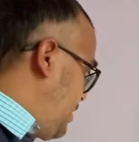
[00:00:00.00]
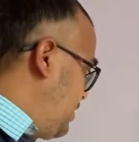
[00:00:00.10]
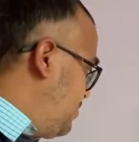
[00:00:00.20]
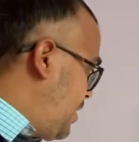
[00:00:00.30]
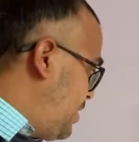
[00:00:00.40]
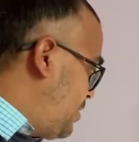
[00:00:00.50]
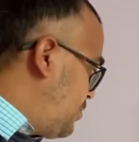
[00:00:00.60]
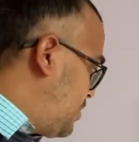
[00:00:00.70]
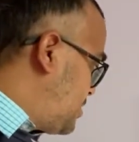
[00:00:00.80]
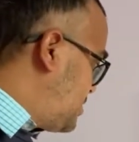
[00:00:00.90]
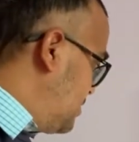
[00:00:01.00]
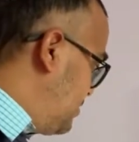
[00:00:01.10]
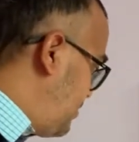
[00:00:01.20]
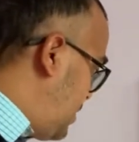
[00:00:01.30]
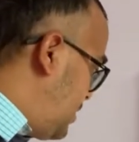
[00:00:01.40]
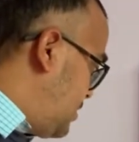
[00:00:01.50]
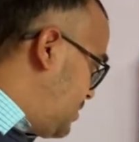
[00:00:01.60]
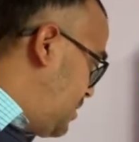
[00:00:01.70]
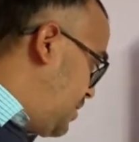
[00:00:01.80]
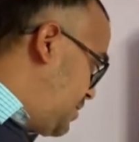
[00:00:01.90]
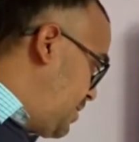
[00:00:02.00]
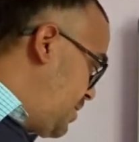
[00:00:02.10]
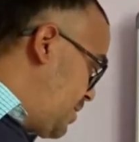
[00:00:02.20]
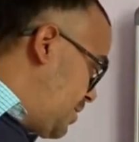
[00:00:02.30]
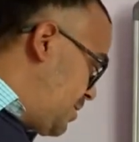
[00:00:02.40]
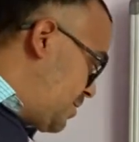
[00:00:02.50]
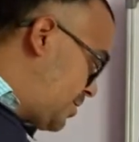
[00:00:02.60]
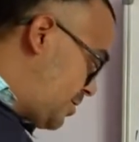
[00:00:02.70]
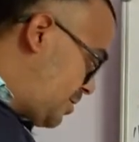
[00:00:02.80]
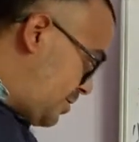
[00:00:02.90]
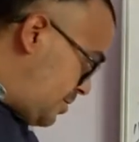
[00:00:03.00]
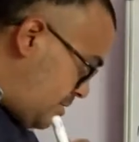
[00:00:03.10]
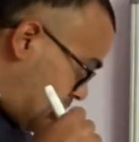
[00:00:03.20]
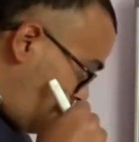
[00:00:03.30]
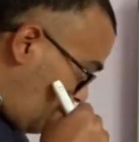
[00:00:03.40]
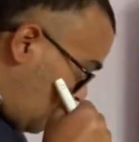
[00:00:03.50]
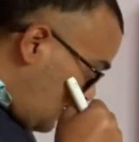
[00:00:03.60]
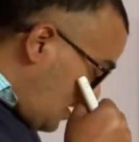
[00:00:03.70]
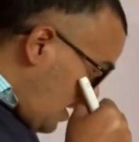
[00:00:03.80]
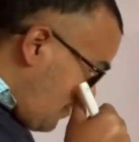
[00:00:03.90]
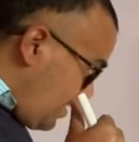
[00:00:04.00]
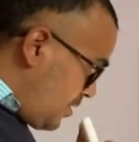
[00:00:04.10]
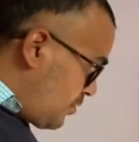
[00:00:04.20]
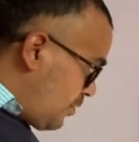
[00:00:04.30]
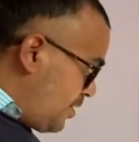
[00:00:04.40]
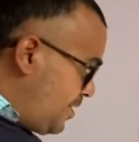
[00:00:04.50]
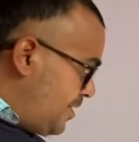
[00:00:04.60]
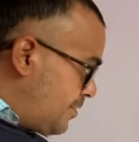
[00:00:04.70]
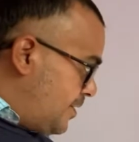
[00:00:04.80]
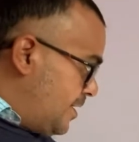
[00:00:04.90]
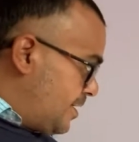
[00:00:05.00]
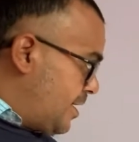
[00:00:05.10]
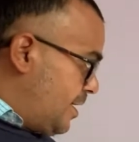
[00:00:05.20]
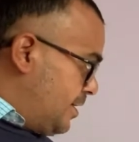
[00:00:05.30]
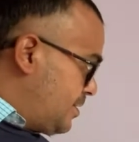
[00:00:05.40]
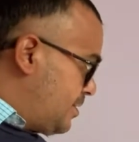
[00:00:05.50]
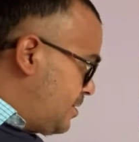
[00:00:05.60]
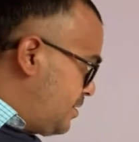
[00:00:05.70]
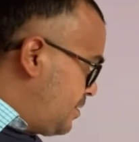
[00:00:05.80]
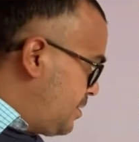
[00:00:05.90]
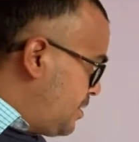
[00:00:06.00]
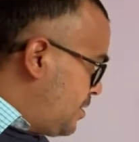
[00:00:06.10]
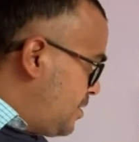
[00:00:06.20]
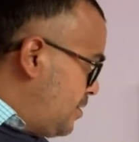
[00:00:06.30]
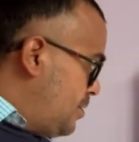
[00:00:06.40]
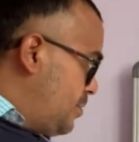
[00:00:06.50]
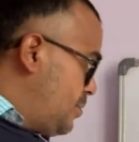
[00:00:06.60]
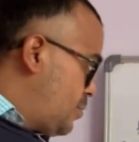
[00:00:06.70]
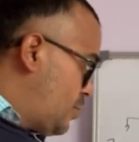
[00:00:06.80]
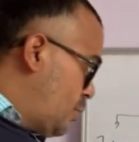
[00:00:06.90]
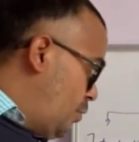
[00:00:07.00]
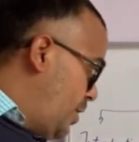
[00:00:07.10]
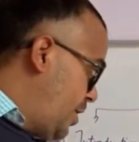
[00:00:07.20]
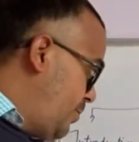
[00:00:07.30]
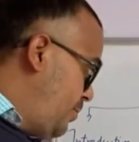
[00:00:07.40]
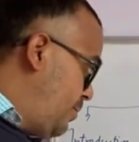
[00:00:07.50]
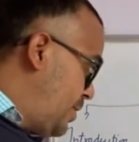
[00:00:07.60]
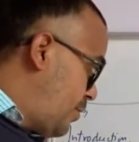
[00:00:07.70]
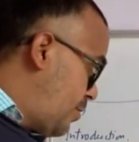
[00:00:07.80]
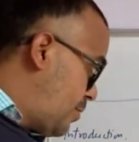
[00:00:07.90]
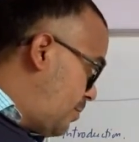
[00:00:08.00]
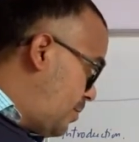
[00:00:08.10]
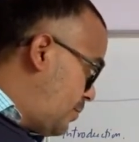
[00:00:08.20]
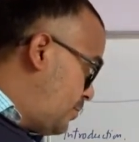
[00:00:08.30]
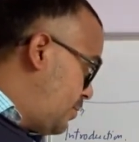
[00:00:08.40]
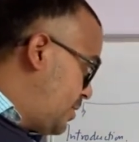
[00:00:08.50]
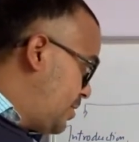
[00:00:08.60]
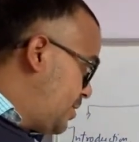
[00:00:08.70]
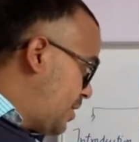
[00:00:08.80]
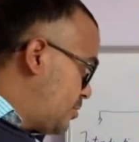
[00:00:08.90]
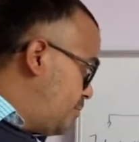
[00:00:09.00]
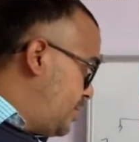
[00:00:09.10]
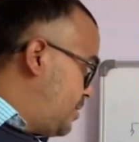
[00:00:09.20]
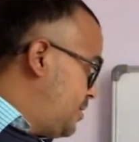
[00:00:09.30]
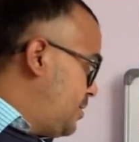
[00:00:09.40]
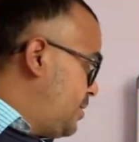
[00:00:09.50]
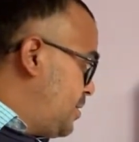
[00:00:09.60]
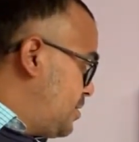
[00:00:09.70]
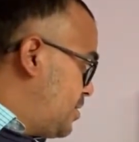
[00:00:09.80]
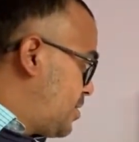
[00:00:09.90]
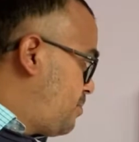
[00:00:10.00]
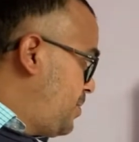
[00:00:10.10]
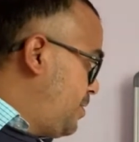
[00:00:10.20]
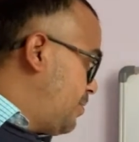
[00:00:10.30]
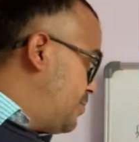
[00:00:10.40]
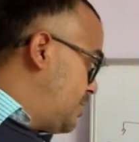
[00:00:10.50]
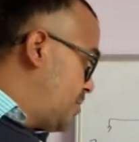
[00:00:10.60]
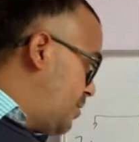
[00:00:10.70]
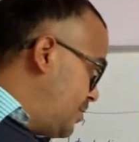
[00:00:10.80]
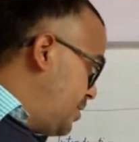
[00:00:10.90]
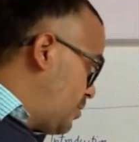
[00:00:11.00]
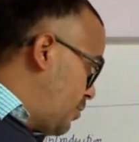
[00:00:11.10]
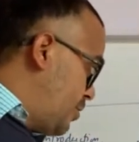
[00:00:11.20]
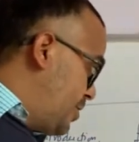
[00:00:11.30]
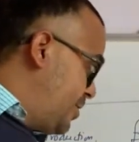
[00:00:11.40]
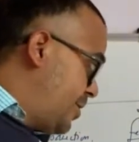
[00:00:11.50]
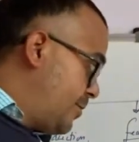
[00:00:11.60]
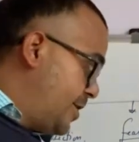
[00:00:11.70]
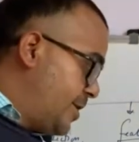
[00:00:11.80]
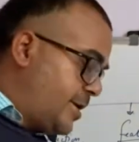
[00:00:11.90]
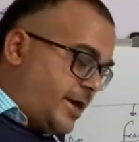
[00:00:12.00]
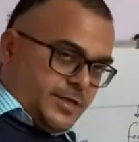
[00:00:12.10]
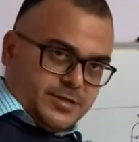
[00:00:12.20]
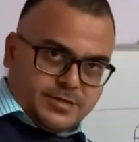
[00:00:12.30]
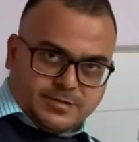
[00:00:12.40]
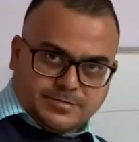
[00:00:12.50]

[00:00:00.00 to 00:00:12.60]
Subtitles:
in my introduction part that sound can travel in solid, liquid and gas. So here we will talk about what is actually the speed of the sound in solid, liquid and gas.